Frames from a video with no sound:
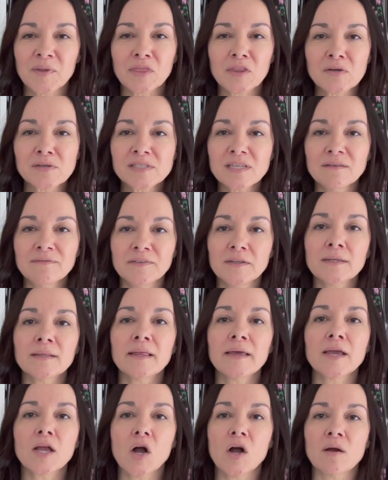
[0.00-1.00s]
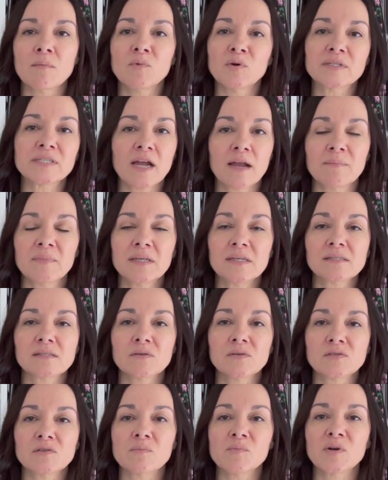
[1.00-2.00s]
those I feel like are more timeless.
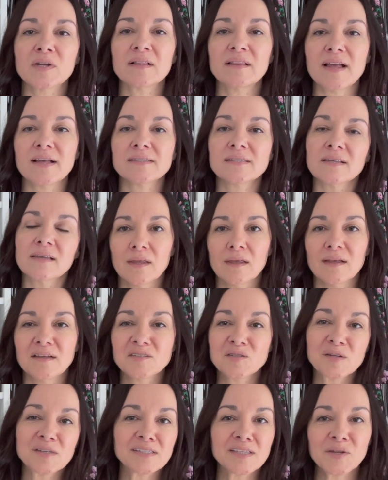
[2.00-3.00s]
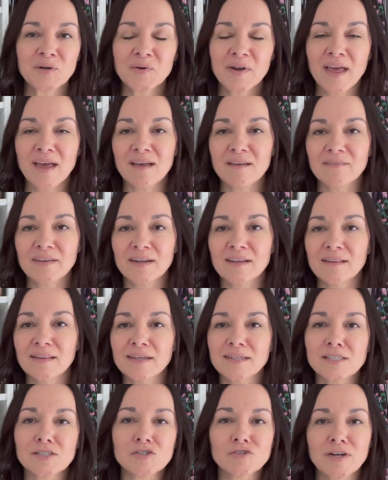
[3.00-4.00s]
Those are more classic, as long as they don't have any
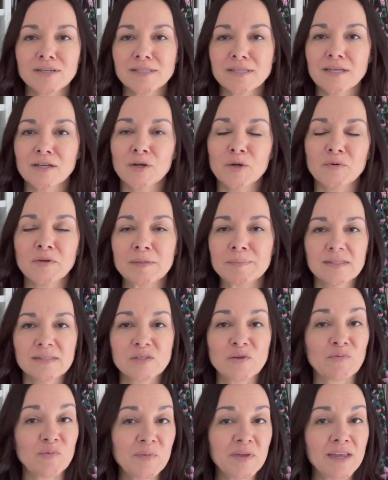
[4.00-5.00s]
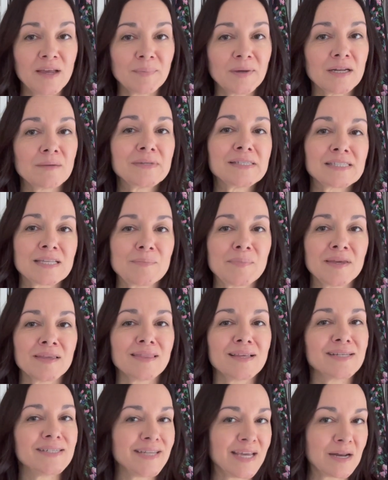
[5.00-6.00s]
like distressing or rips. So for me, I'm gonna be skipping
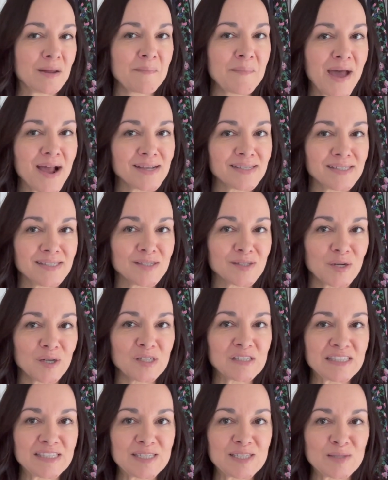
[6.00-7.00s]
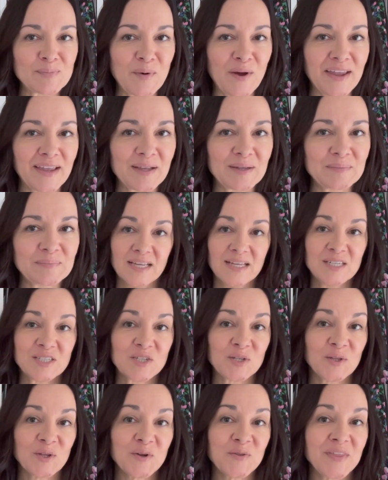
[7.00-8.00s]
the denim maxi skirts this spring.
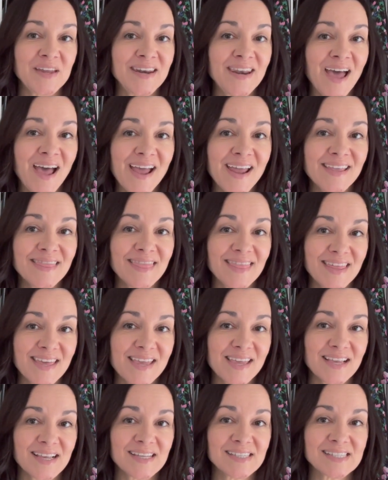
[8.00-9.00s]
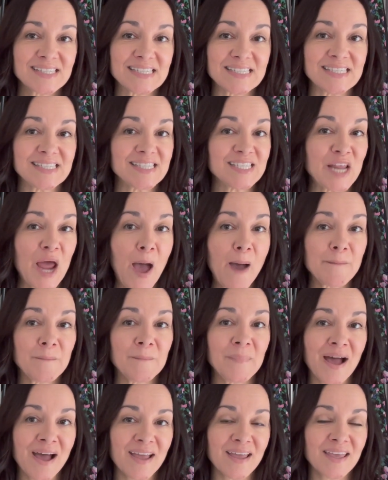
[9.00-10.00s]
To learn the 9 things to stop
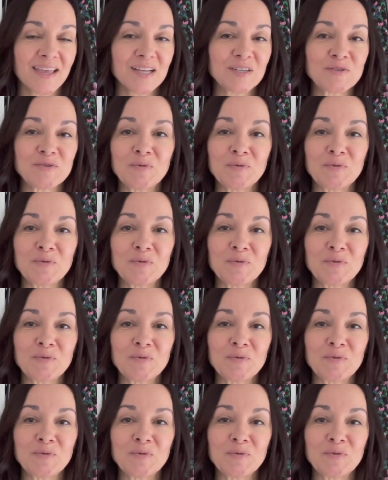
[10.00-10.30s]
buying to